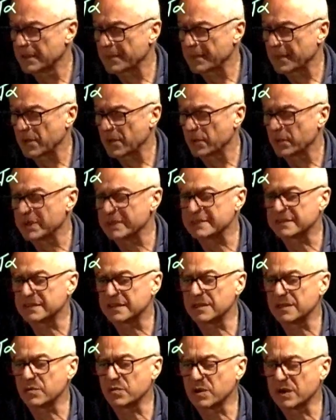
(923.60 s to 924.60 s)
we see
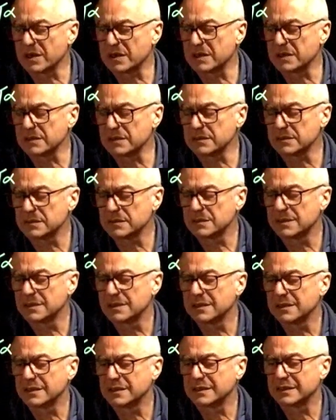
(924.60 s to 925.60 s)
where
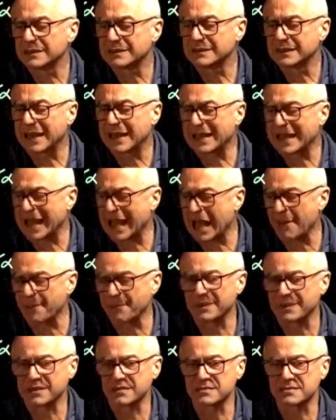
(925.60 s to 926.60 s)
that
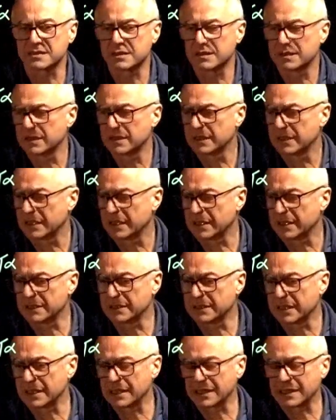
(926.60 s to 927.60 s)
happens in
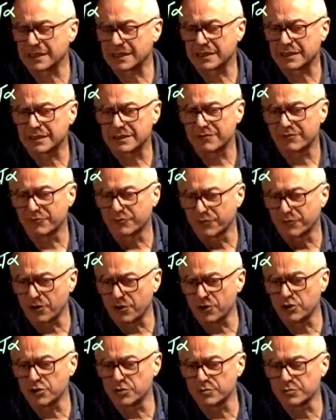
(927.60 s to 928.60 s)
the
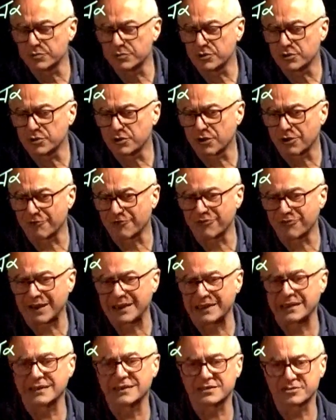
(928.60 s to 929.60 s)
volume
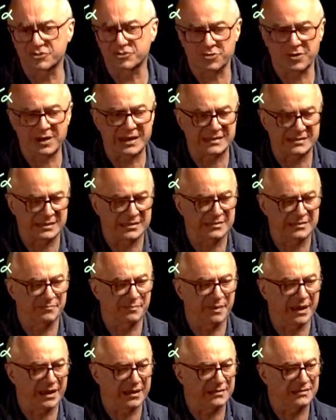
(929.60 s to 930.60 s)
confining stress
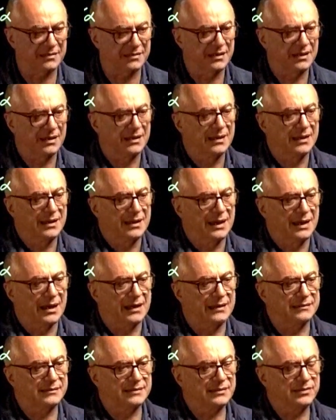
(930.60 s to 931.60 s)
space,
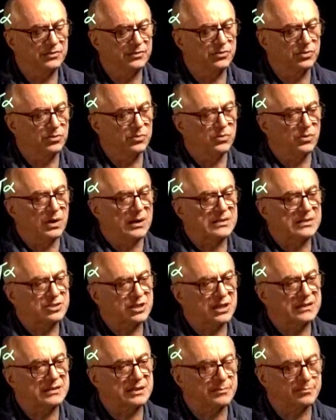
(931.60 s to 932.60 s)
and these two are
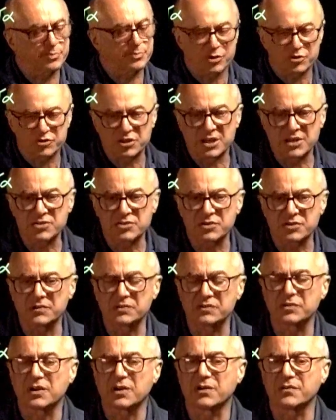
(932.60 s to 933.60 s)
just the projections
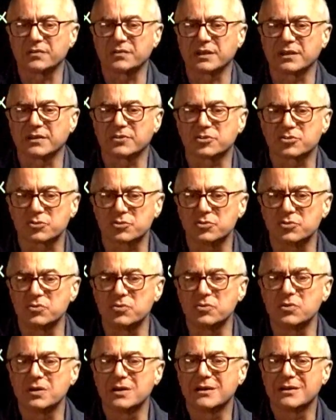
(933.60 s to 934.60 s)
of the
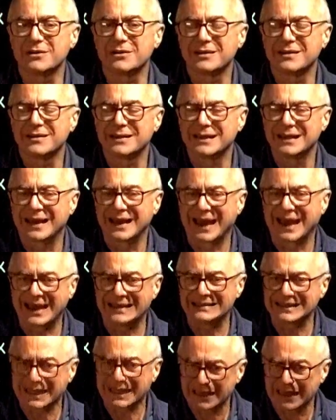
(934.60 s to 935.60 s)
true
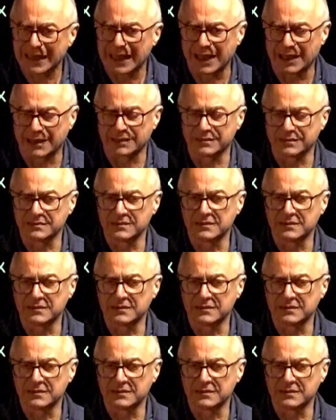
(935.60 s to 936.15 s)
end line